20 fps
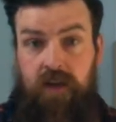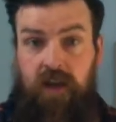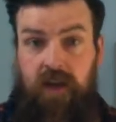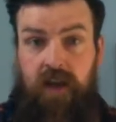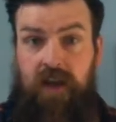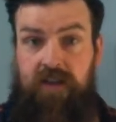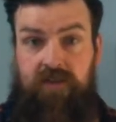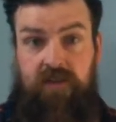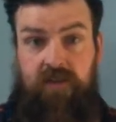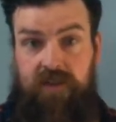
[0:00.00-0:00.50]

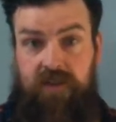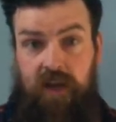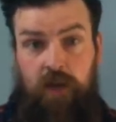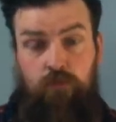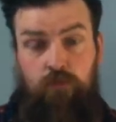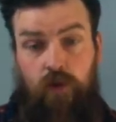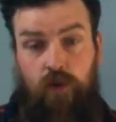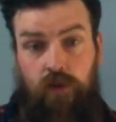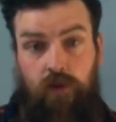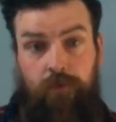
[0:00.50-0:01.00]
It's the same
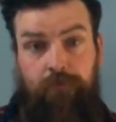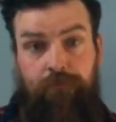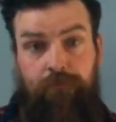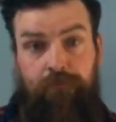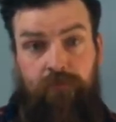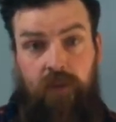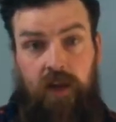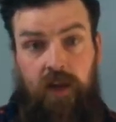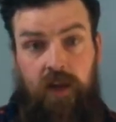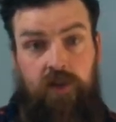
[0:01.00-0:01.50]
rhythm.
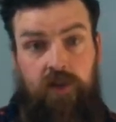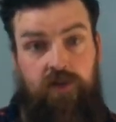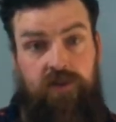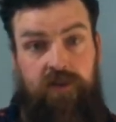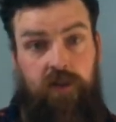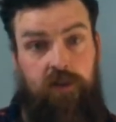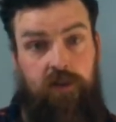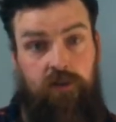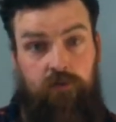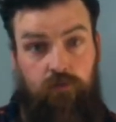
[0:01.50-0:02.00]
It's
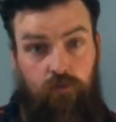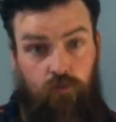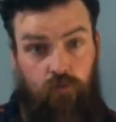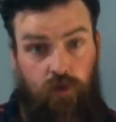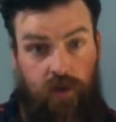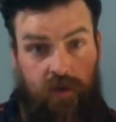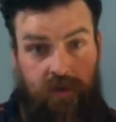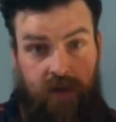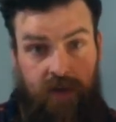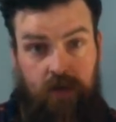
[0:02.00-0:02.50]
still
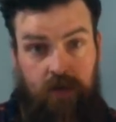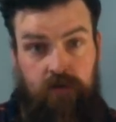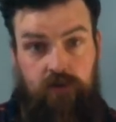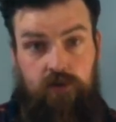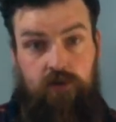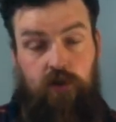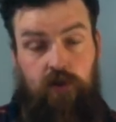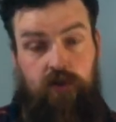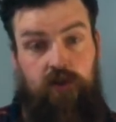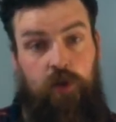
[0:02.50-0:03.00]
written down as a
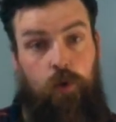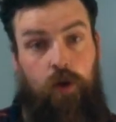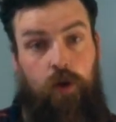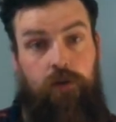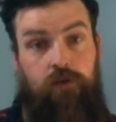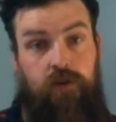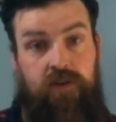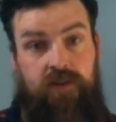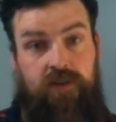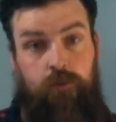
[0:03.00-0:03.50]
dotted quaver
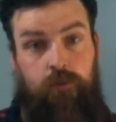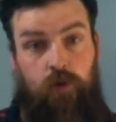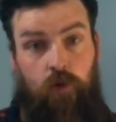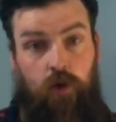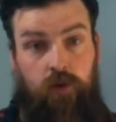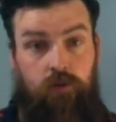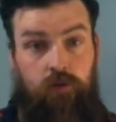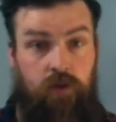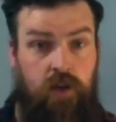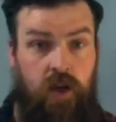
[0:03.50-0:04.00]
and a
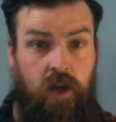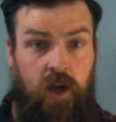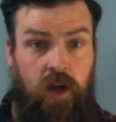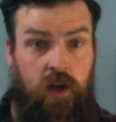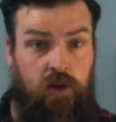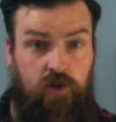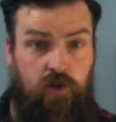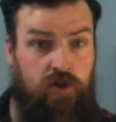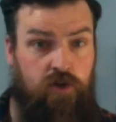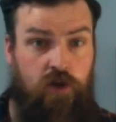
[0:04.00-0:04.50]
semi-quaver.
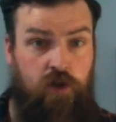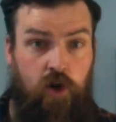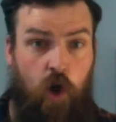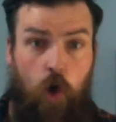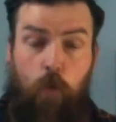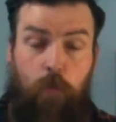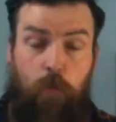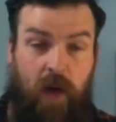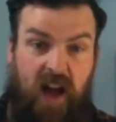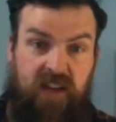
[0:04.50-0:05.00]
Just the note
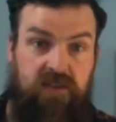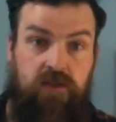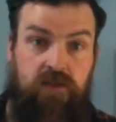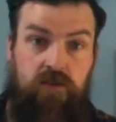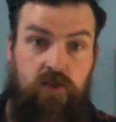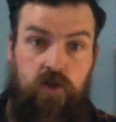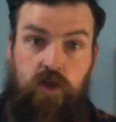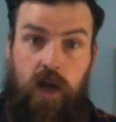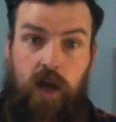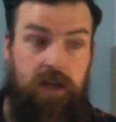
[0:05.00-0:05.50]
patterns
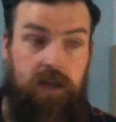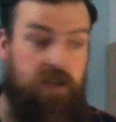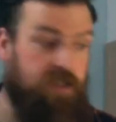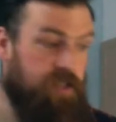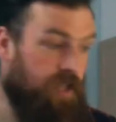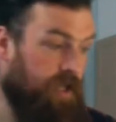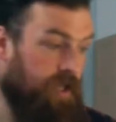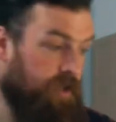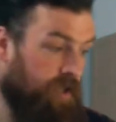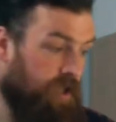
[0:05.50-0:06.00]
change
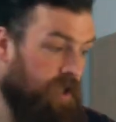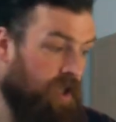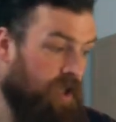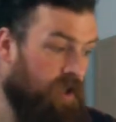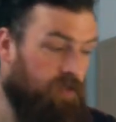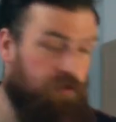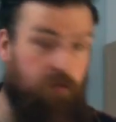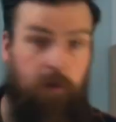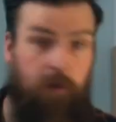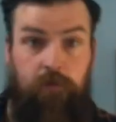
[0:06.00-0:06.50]
slightly.
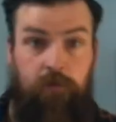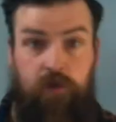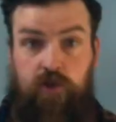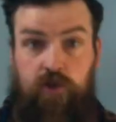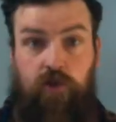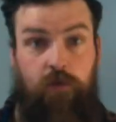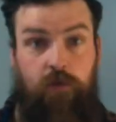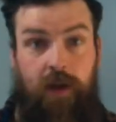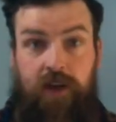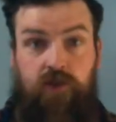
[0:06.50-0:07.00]
There might be some
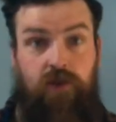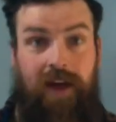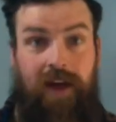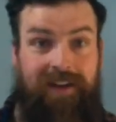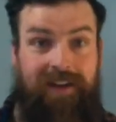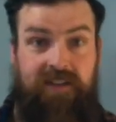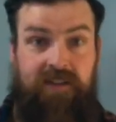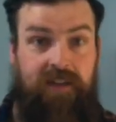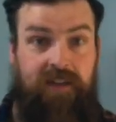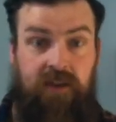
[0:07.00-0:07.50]
extra
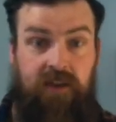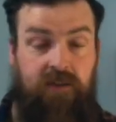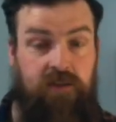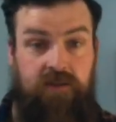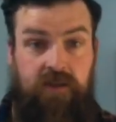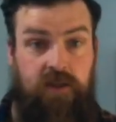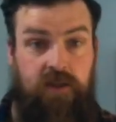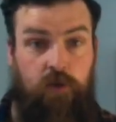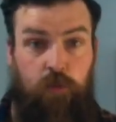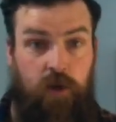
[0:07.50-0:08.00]
accidentals
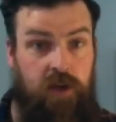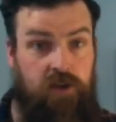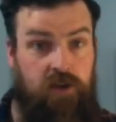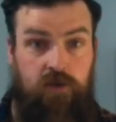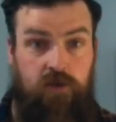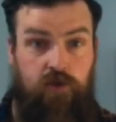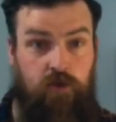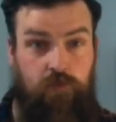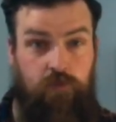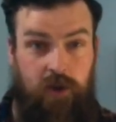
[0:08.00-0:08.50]
in the piece, so
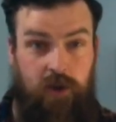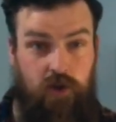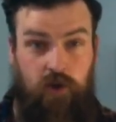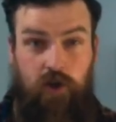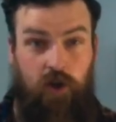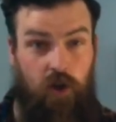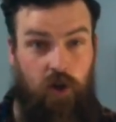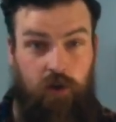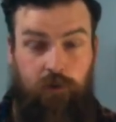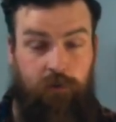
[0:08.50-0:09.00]
just make sure you
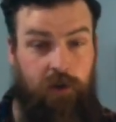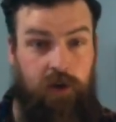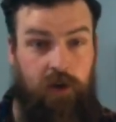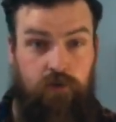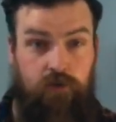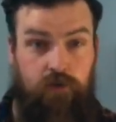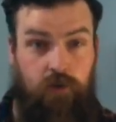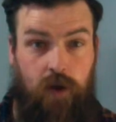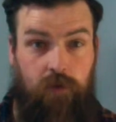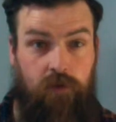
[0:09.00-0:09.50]
got your fingers
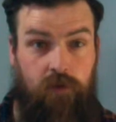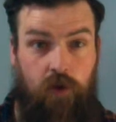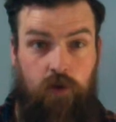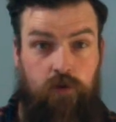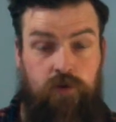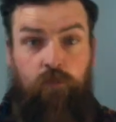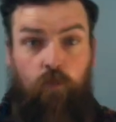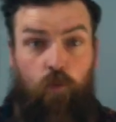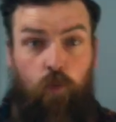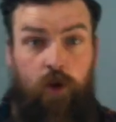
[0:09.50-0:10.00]
around
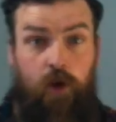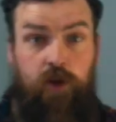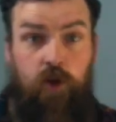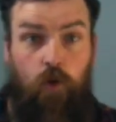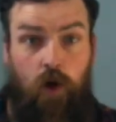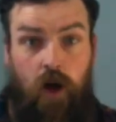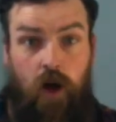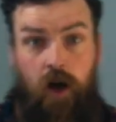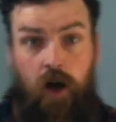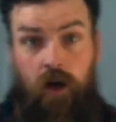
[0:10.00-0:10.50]
those. When you
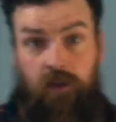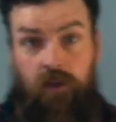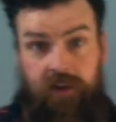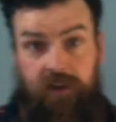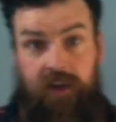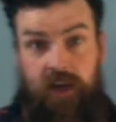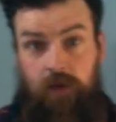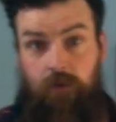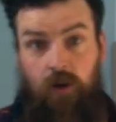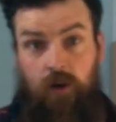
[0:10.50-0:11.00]
are
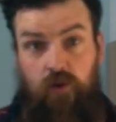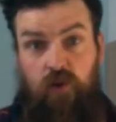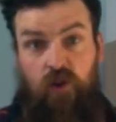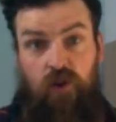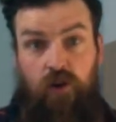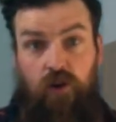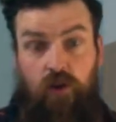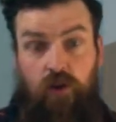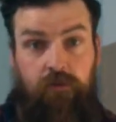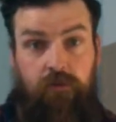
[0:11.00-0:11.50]
thinking about
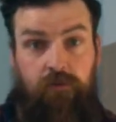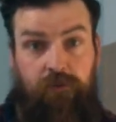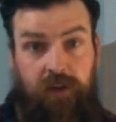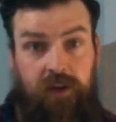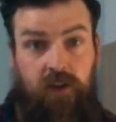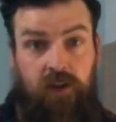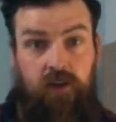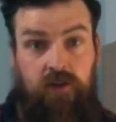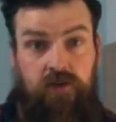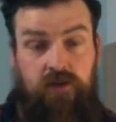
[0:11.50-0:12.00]
your
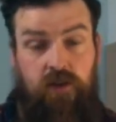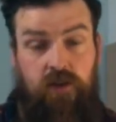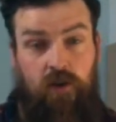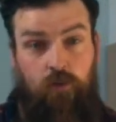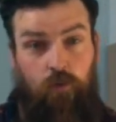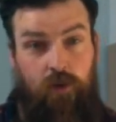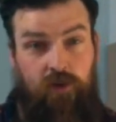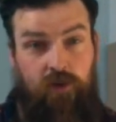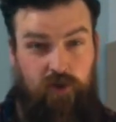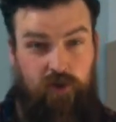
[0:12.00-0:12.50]
fingers,
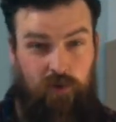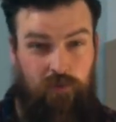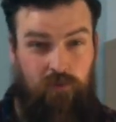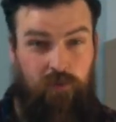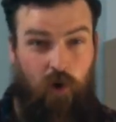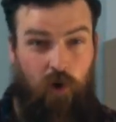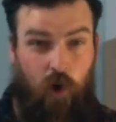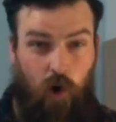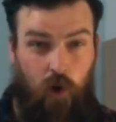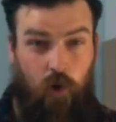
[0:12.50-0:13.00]
when there's some
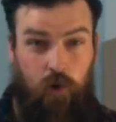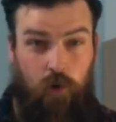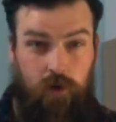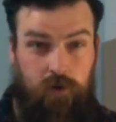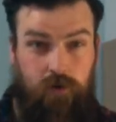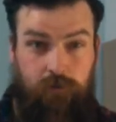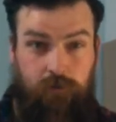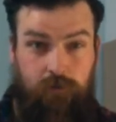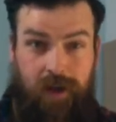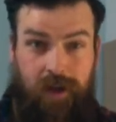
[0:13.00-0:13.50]
awkward
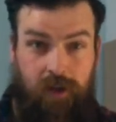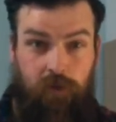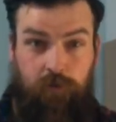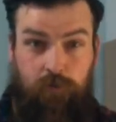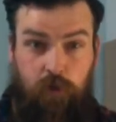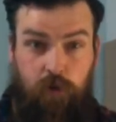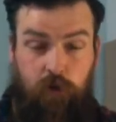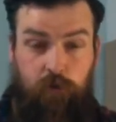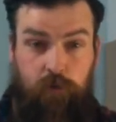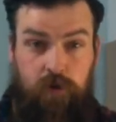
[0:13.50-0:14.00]
valve
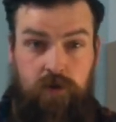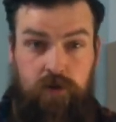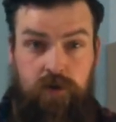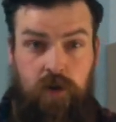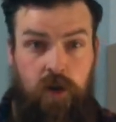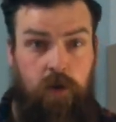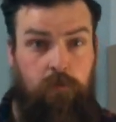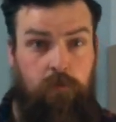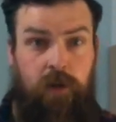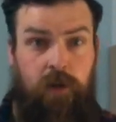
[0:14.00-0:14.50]
movement,
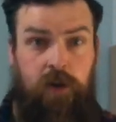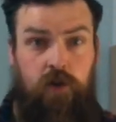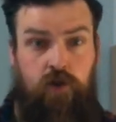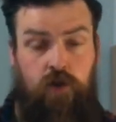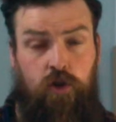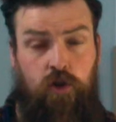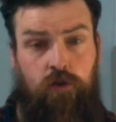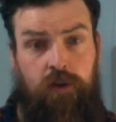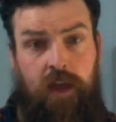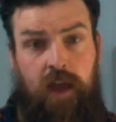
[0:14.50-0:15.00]
make
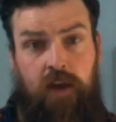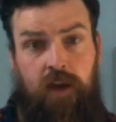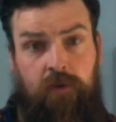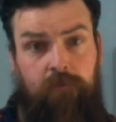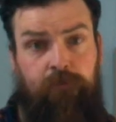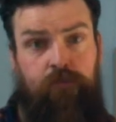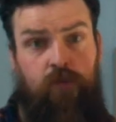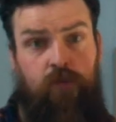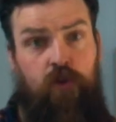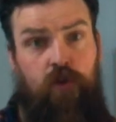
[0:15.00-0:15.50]
sure again,
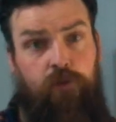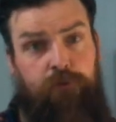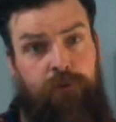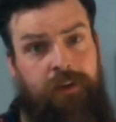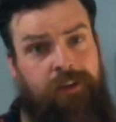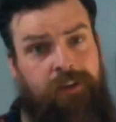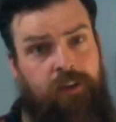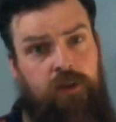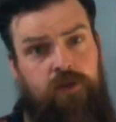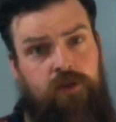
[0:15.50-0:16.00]
your
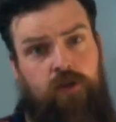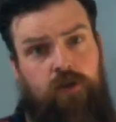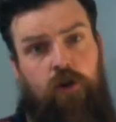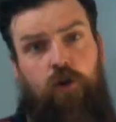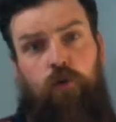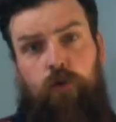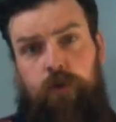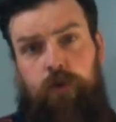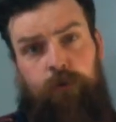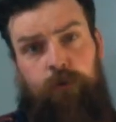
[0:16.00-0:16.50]
fingers
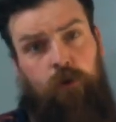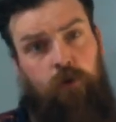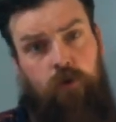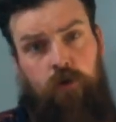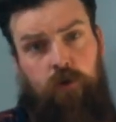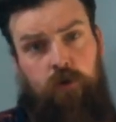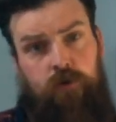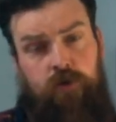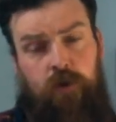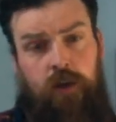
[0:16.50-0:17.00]
always follow your
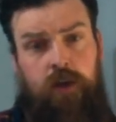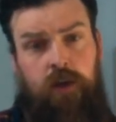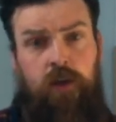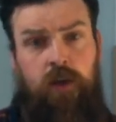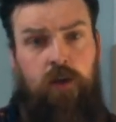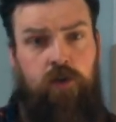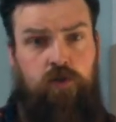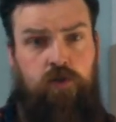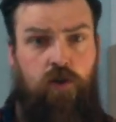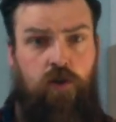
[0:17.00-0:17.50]
tonguing.
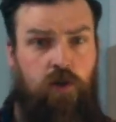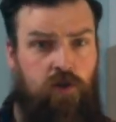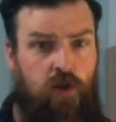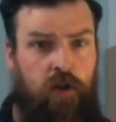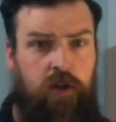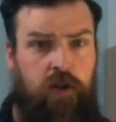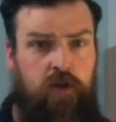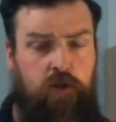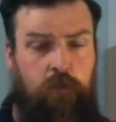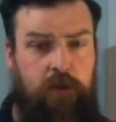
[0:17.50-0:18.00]
So your
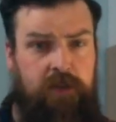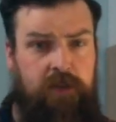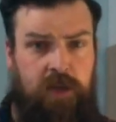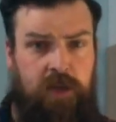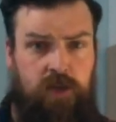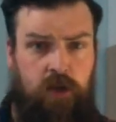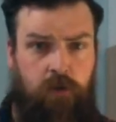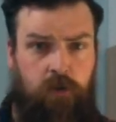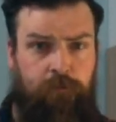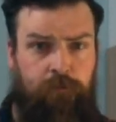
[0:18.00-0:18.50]
tonguing should be set
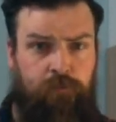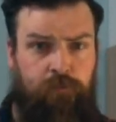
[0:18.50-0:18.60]
off.